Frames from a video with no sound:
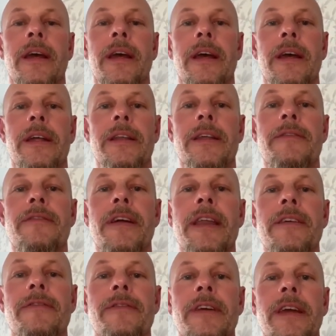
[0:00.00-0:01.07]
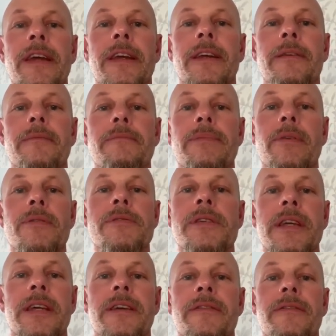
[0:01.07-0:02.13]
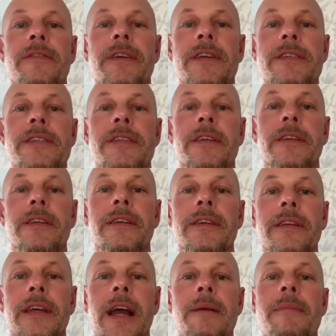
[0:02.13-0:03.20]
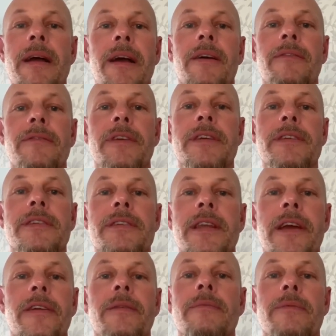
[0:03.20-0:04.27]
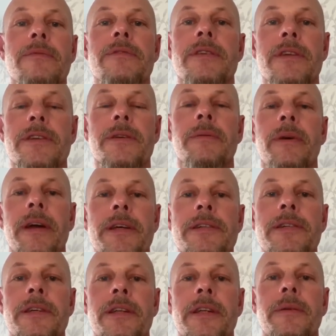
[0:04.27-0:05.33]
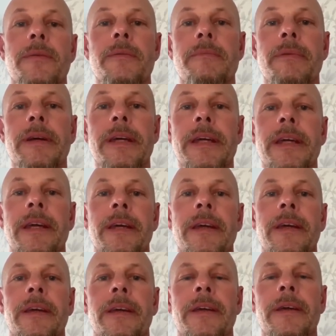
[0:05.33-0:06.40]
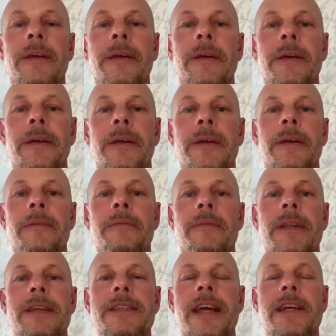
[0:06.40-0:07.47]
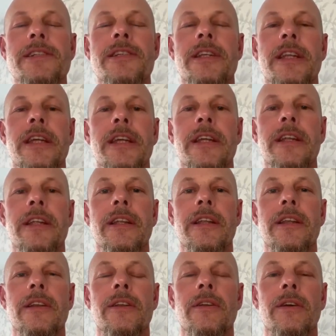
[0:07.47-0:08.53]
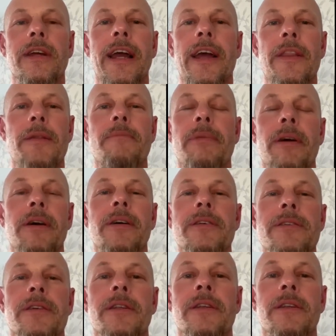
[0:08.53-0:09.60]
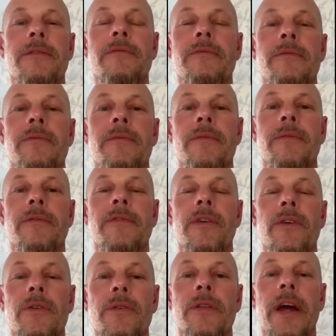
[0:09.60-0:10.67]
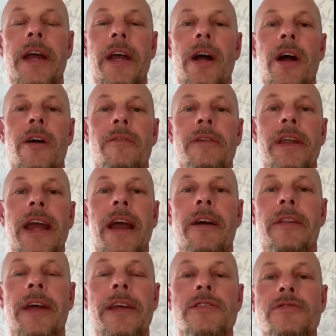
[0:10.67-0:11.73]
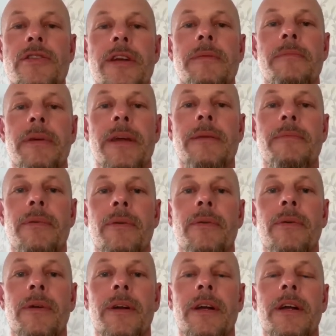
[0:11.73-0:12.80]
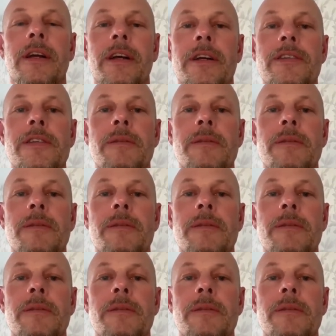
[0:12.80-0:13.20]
And if anything positive is to come out of this terrible situation, it would be, let's actually look at the person for who they are and how they treat people, as